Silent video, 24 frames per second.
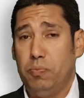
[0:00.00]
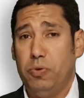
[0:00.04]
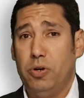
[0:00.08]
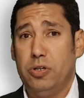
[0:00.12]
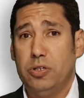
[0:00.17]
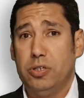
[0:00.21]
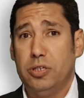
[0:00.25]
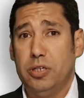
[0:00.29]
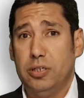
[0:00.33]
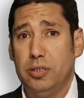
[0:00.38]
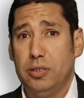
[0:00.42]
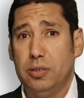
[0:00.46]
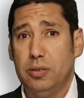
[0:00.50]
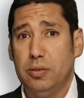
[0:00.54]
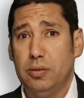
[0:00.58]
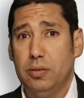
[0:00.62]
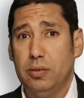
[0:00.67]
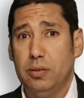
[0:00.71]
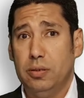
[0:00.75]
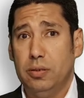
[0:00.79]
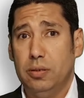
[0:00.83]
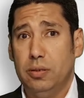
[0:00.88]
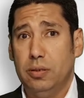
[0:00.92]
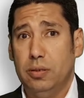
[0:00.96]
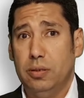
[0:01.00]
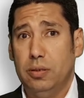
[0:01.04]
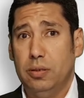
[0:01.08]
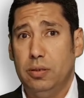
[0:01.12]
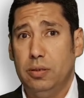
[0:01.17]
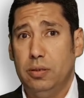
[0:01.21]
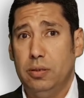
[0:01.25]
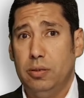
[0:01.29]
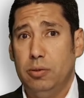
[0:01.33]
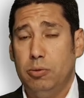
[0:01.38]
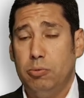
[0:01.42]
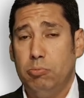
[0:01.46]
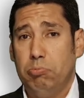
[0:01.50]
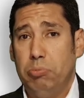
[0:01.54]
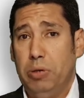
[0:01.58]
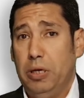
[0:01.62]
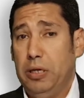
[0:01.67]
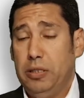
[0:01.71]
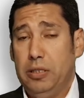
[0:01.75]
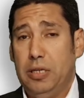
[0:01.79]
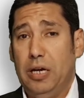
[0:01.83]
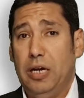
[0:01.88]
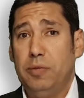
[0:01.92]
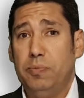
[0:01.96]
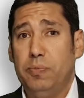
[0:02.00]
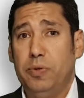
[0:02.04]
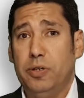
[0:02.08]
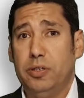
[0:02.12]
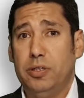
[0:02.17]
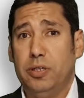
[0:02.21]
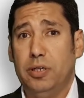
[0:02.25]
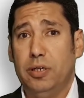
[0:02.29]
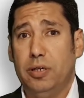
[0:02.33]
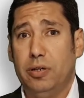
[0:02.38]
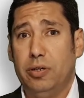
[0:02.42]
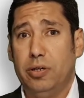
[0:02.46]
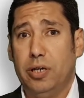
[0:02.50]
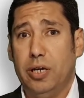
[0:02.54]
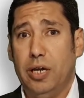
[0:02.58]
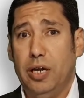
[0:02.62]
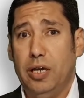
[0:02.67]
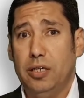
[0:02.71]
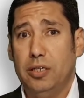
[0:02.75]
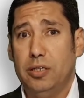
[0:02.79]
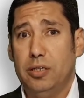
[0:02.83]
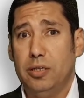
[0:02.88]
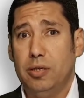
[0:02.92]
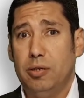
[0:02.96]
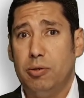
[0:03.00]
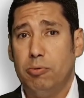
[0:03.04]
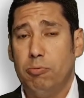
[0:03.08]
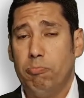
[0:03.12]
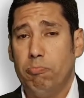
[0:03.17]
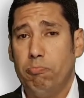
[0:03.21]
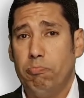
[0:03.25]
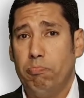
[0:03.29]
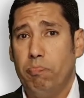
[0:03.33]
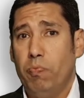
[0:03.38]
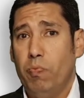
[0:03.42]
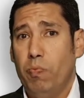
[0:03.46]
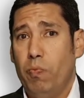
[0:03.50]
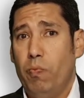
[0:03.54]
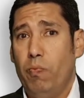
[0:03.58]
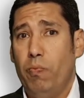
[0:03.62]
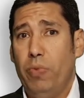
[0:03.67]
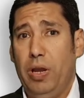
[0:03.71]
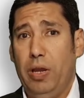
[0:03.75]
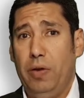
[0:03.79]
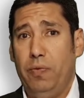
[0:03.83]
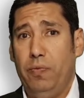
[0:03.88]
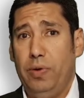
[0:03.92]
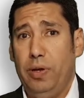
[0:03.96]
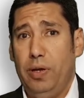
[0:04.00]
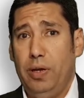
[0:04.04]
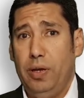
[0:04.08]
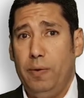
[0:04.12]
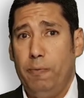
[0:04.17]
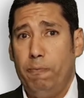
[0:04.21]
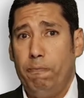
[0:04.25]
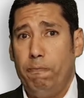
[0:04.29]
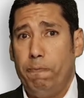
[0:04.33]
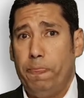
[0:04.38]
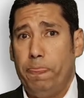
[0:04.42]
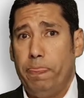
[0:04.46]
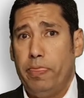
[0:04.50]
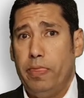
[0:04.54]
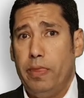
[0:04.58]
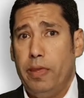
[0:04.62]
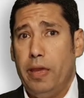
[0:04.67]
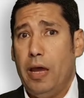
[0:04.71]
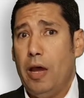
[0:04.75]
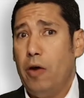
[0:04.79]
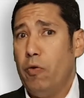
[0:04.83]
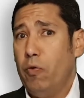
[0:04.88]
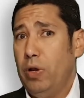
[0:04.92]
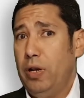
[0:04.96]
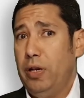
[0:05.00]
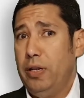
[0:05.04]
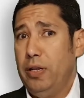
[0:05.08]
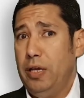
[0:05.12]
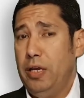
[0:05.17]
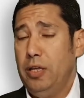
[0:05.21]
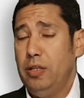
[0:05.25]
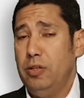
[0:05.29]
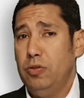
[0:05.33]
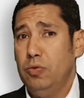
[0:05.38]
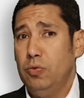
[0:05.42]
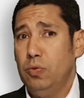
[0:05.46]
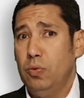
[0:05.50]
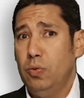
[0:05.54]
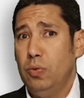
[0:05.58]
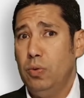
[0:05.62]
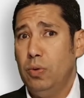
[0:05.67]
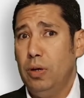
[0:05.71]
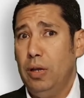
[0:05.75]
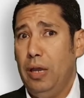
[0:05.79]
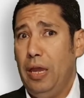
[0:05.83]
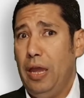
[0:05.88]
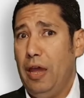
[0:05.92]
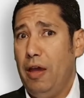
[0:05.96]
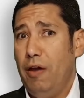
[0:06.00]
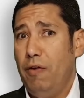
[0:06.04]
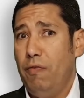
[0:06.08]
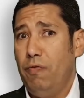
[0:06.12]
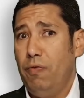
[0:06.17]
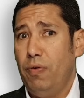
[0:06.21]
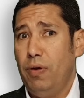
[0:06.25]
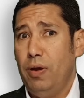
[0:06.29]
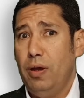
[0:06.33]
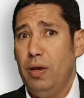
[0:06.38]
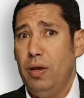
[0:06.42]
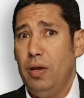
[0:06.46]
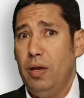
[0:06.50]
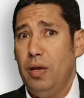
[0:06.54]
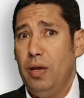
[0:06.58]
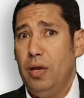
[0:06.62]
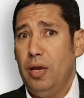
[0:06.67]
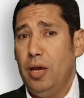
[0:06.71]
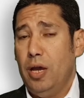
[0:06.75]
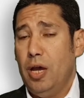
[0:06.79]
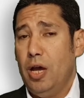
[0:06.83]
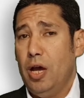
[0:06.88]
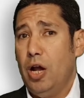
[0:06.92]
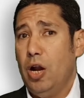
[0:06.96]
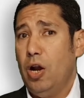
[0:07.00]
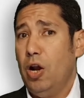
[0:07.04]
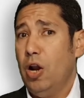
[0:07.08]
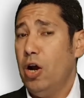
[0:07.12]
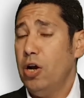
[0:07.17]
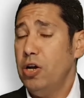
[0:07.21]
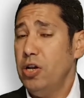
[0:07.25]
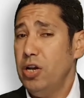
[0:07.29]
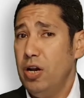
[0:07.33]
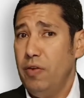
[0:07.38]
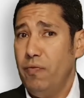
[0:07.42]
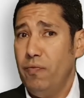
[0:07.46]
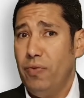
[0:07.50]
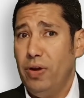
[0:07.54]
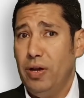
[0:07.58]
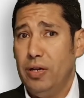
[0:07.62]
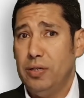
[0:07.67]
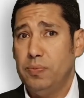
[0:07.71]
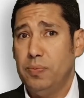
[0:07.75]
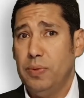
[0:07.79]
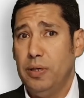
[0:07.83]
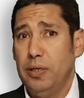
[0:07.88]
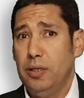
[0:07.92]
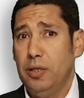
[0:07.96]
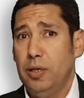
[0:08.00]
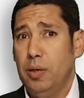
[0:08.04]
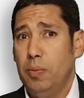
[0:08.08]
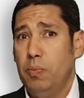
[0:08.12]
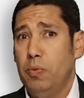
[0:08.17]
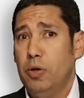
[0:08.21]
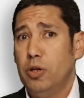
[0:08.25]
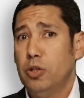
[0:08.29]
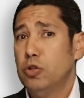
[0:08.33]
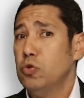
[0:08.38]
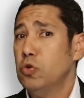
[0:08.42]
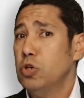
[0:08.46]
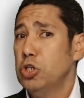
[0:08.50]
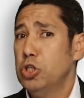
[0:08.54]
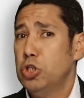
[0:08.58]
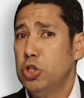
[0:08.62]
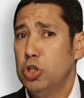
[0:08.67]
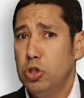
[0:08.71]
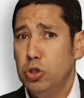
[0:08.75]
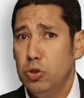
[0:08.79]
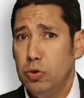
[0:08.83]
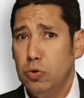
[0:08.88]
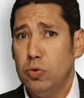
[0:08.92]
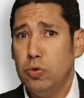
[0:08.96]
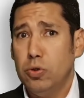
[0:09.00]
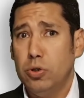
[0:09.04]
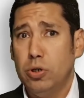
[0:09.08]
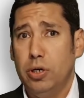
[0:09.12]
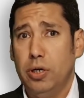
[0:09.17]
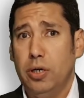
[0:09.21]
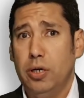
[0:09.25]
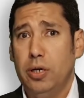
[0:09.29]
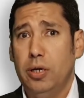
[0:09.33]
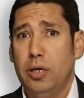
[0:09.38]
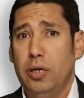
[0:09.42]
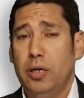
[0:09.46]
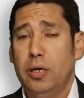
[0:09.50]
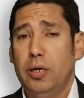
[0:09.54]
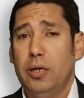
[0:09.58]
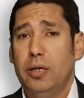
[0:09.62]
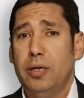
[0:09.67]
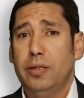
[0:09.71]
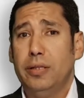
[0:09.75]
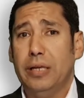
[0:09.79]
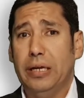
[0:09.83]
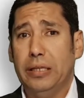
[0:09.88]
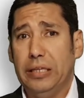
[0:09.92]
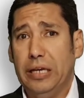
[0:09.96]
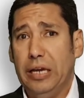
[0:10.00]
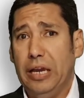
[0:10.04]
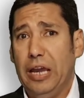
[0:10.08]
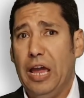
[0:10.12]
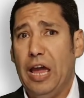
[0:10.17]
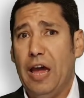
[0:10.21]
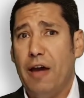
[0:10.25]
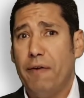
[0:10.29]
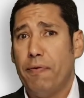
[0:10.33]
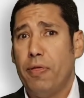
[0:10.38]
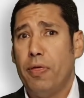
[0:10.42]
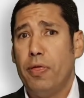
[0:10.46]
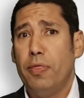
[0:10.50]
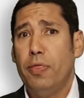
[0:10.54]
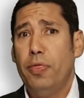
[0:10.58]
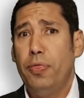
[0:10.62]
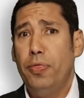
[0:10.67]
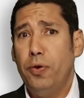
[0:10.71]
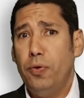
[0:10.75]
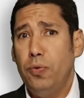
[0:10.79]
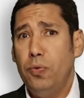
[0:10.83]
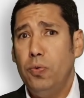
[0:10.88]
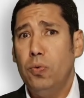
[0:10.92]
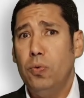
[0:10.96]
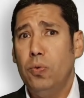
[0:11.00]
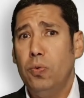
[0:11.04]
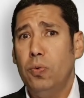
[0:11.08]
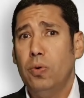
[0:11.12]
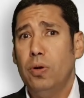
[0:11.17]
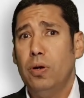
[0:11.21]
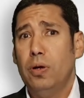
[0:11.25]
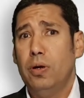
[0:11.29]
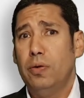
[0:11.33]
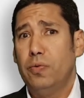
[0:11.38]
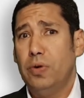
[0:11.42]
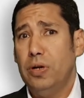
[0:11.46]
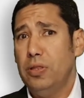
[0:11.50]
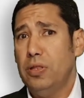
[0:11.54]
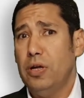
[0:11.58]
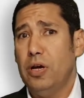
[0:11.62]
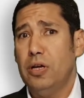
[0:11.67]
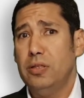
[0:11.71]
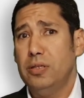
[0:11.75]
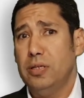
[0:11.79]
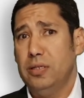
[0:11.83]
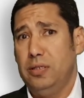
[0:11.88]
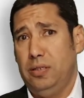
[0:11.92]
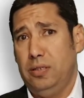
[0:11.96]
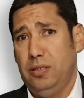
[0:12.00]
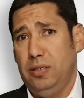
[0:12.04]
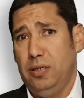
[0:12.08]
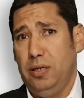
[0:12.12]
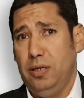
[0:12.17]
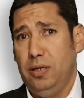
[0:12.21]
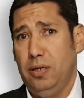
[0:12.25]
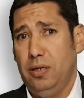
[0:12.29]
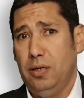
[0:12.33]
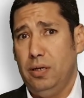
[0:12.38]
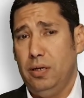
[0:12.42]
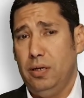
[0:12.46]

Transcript: process. In that particular case, maybe I will need to have a larger investment, but to ensure that I have true redundancy